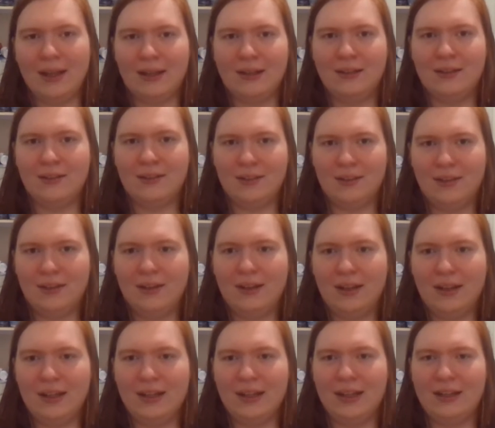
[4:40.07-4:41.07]
And
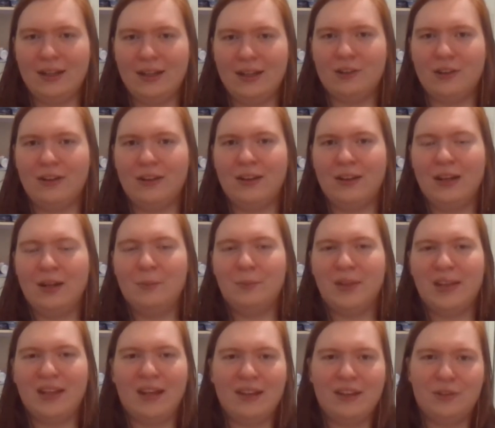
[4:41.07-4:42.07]
in addition,
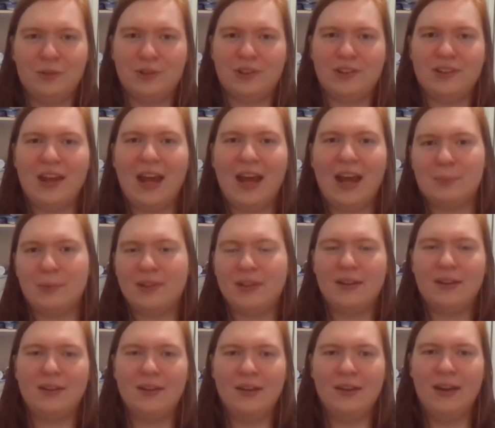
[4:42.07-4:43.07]
because it was
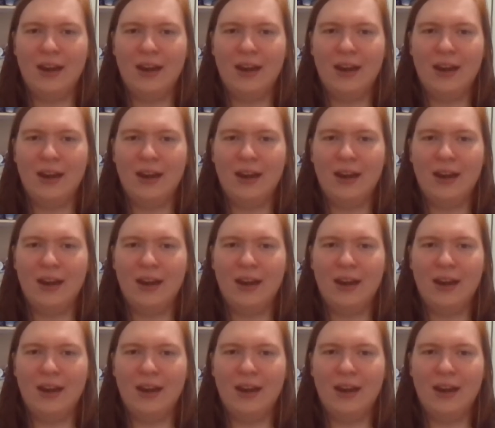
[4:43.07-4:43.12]
typed,